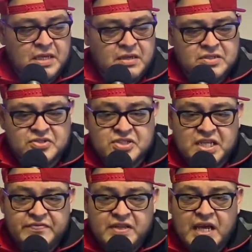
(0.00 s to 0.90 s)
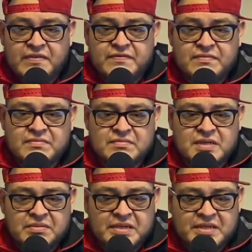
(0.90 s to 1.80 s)
So just live your life.
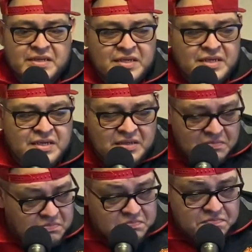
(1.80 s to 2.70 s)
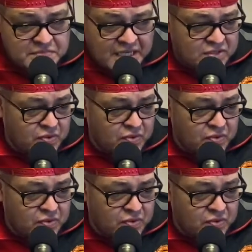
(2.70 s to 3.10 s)
I mean, that's